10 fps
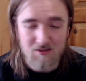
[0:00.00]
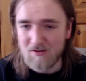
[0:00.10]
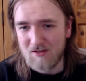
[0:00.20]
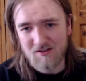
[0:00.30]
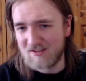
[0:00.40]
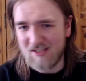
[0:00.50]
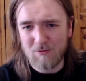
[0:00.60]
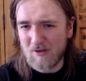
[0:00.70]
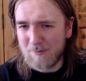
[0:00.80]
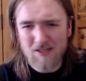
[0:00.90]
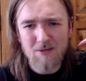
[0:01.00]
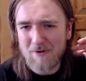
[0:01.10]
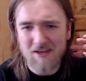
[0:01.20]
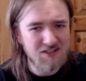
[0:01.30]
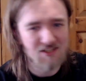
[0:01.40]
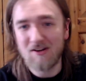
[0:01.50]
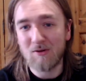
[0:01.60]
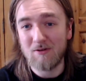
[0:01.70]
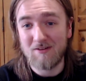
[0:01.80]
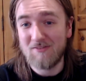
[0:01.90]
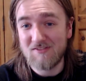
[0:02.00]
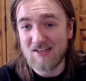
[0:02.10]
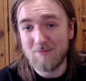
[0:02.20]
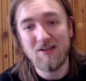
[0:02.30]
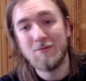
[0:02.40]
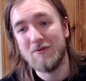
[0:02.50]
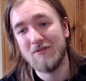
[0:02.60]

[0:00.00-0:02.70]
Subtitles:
like I said, the Wikipedia page has only got like 15 people.